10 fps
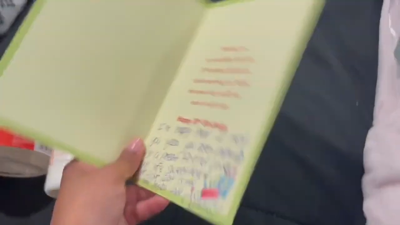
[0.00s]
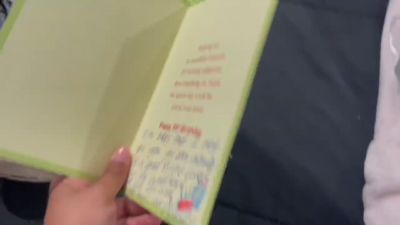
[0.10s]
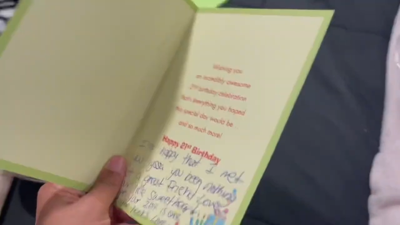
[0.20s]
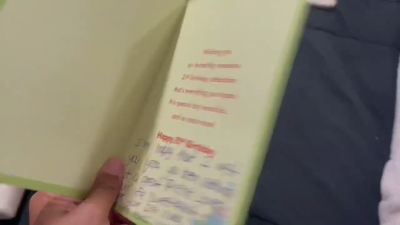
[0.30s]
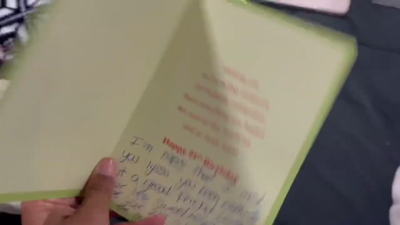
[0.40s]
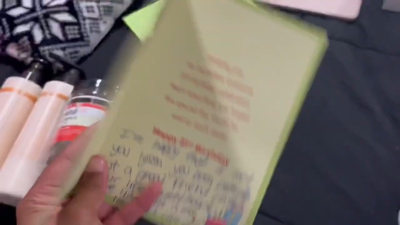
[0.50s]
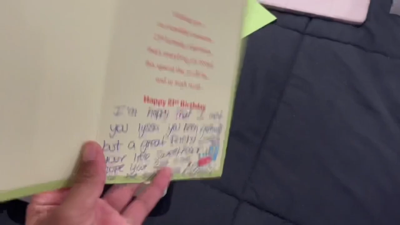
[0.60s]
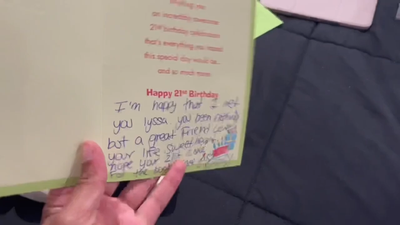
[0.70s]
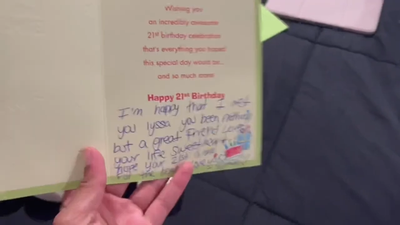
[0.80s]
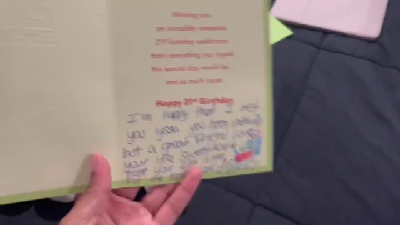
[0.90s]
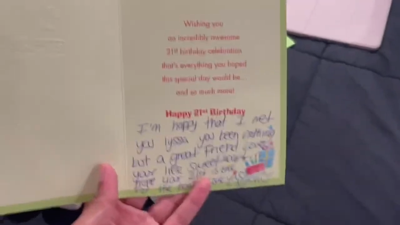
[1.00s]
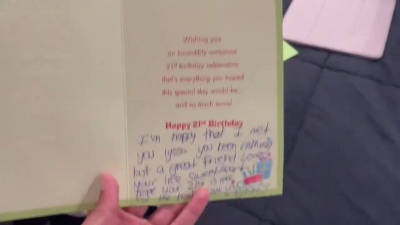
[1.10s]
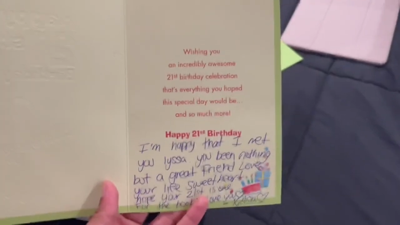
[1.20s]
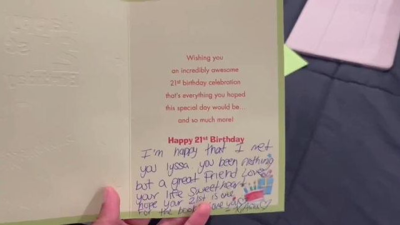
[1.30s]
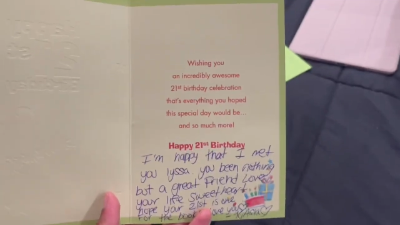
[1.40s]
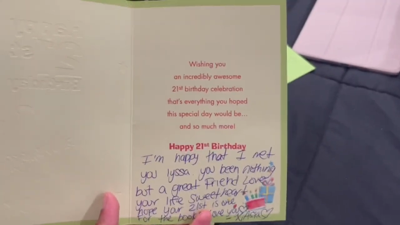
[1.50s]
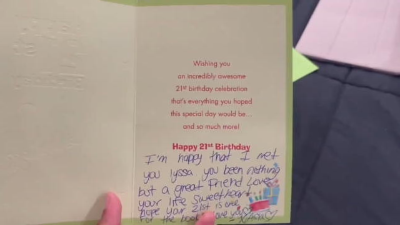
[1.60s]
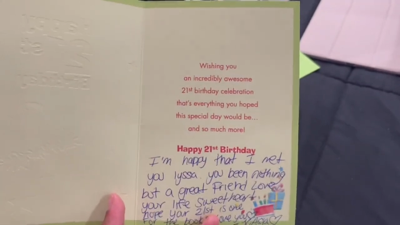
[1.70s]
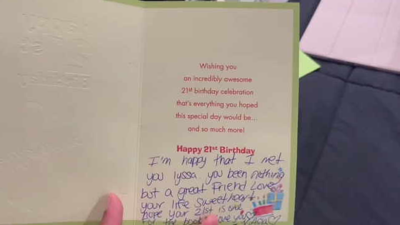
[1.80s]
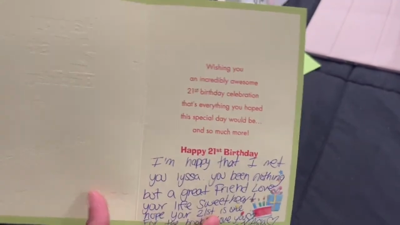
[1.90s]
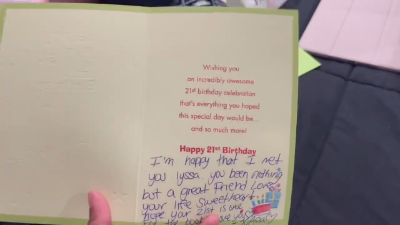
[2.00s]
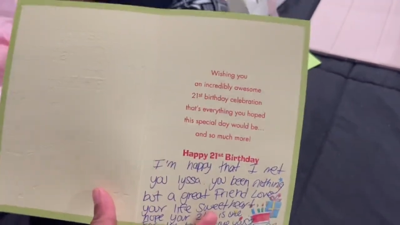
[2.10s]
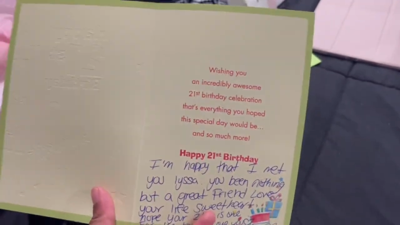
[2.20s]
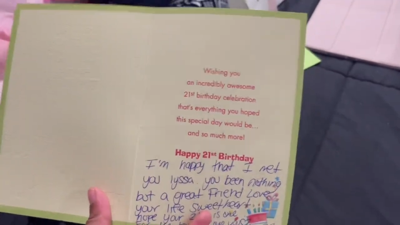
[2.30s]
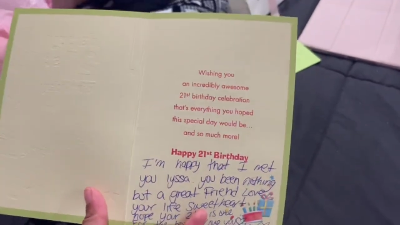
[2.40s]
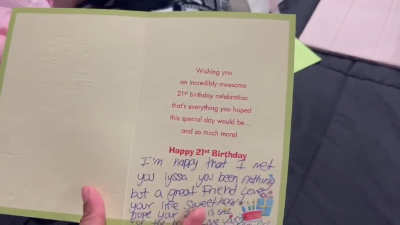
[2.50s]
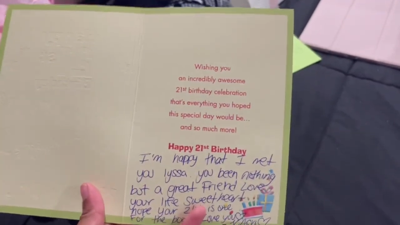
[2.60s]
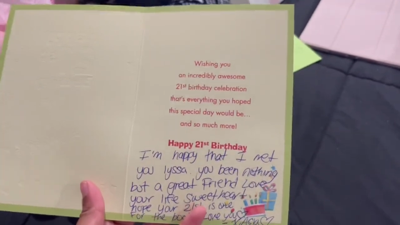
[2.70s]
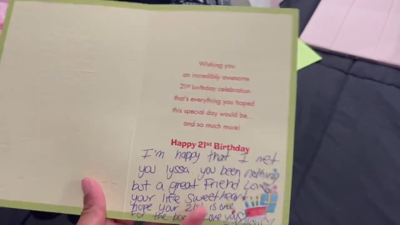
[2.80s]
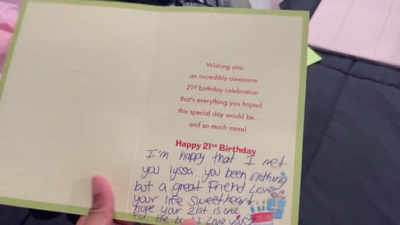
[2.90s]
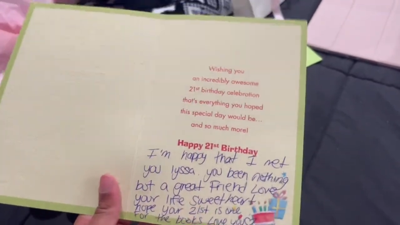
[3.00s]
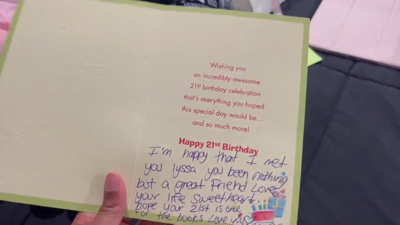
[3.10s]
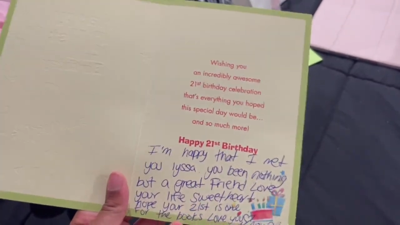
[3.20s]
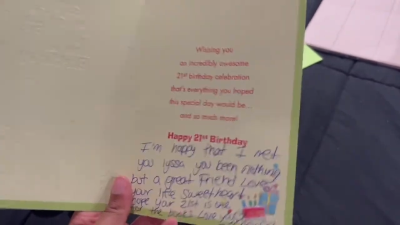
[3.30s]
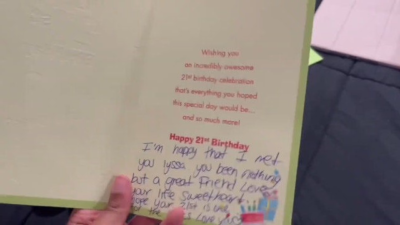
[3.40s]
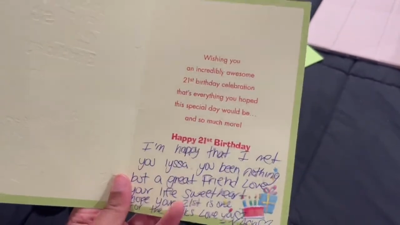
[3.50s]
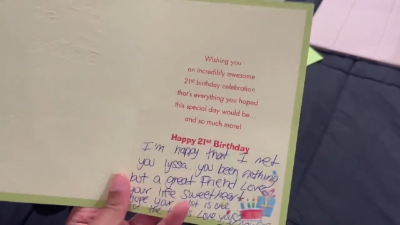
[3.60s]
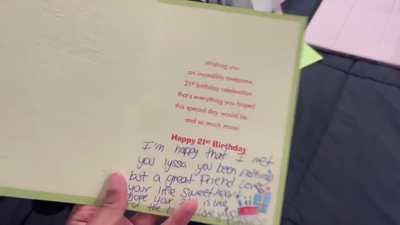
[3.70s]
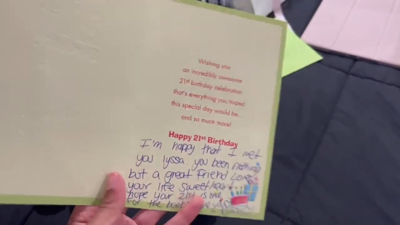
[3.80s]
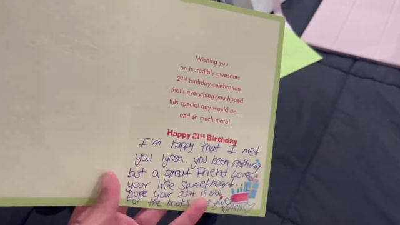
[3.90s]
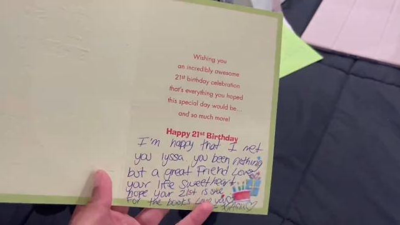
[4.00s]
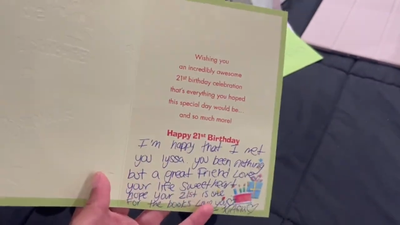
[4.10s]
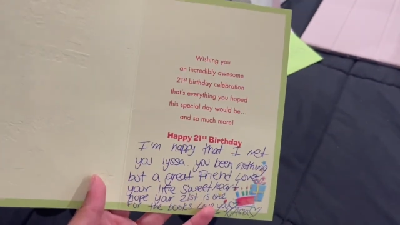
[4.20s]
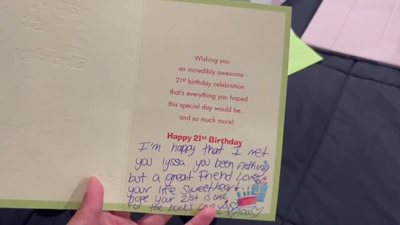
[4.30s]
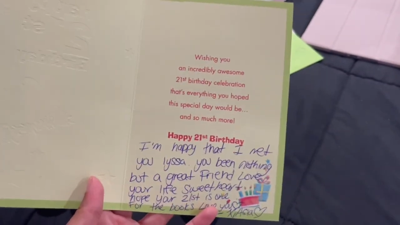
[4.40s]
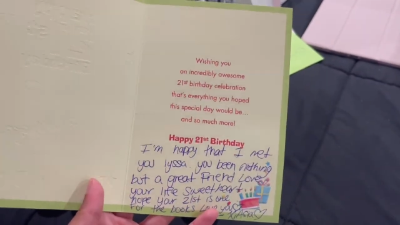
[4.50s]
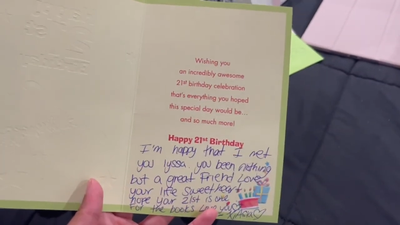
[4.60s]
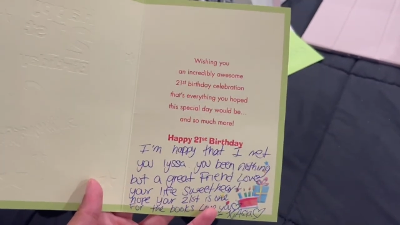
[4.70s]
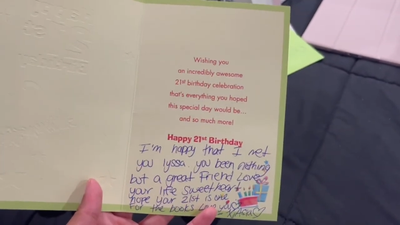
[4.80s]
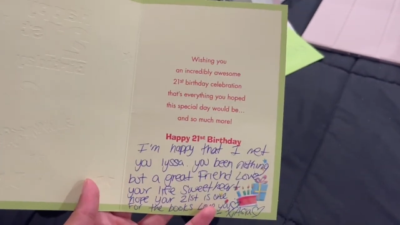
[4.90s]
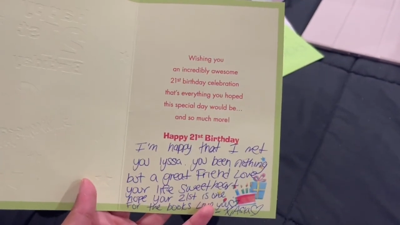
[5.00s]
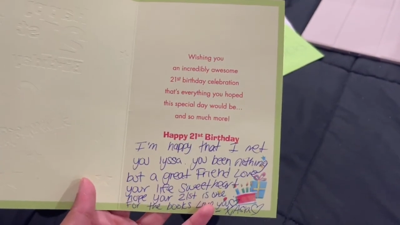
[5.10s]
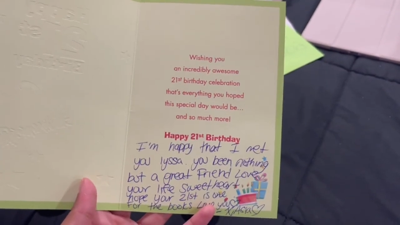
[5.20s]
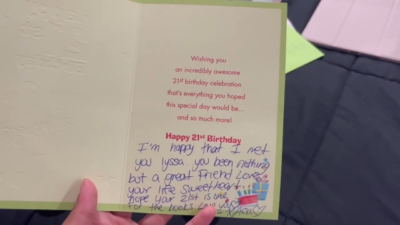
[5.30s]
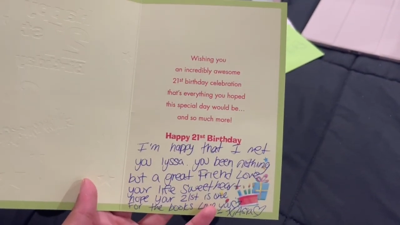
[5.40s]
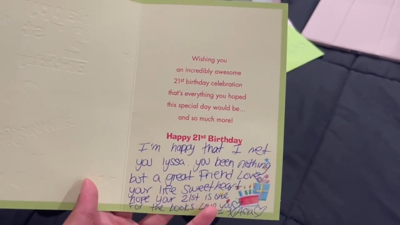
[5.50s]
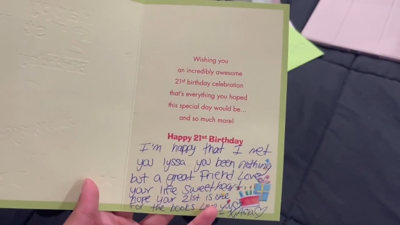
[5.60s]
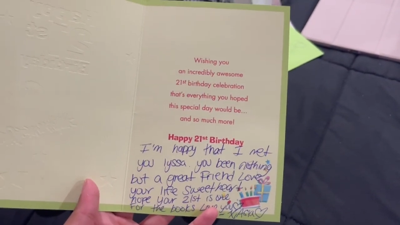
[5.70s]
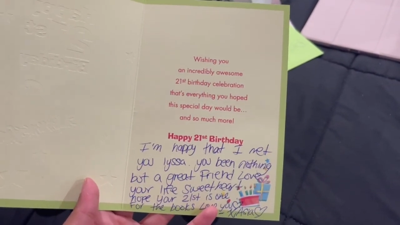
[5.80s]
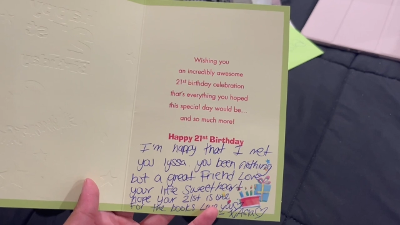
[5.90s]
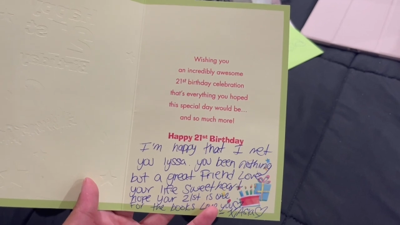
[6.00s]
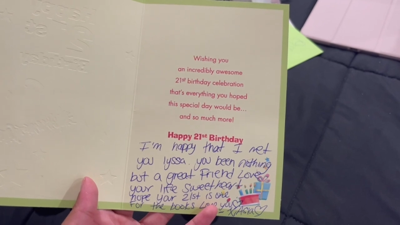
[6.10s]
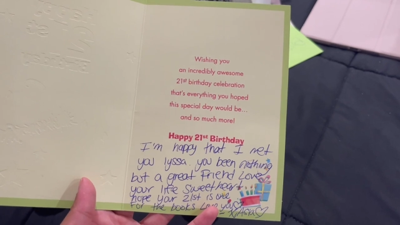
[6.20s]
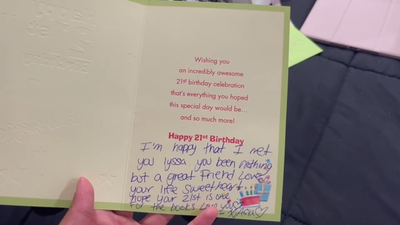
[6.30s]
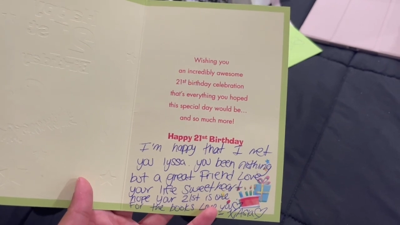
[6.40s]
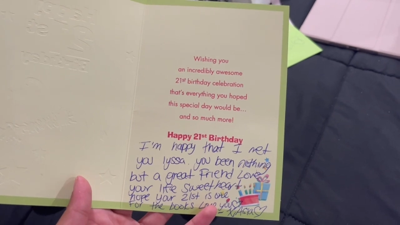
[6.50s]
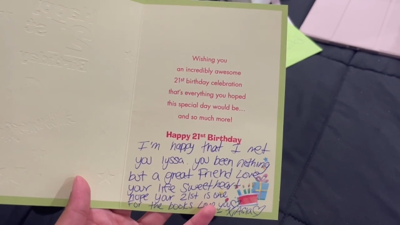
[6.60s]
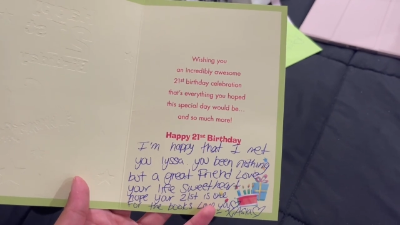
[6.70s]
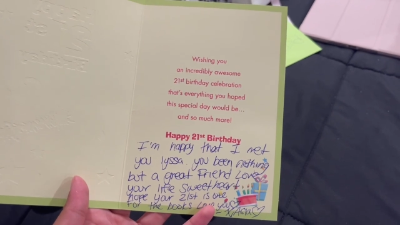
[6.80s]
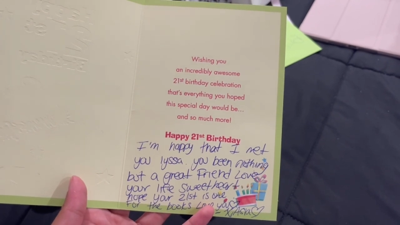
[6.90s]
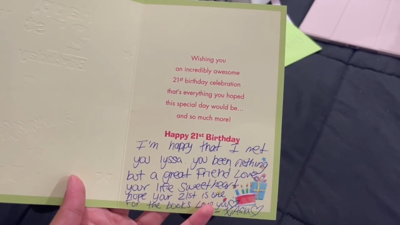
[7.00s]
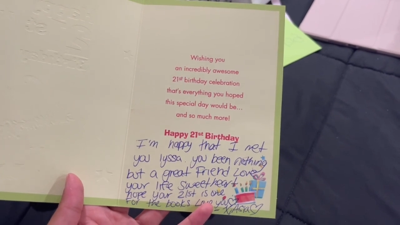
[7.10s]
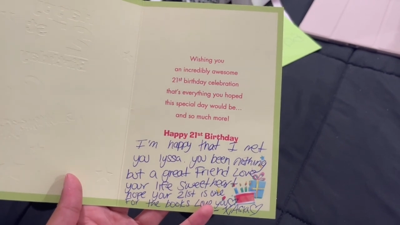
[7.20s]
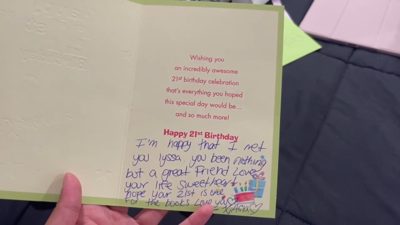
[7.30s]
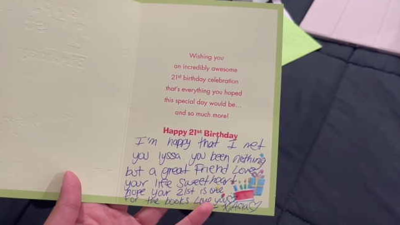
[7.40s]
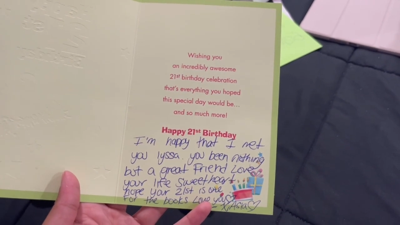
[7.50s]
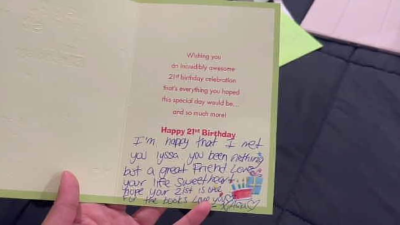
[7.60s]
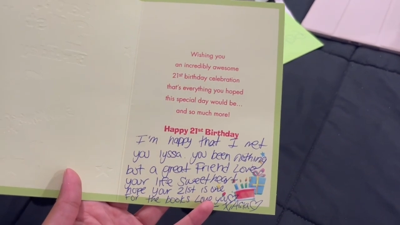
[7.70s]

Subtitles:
No face is visible, so there are no lips to read.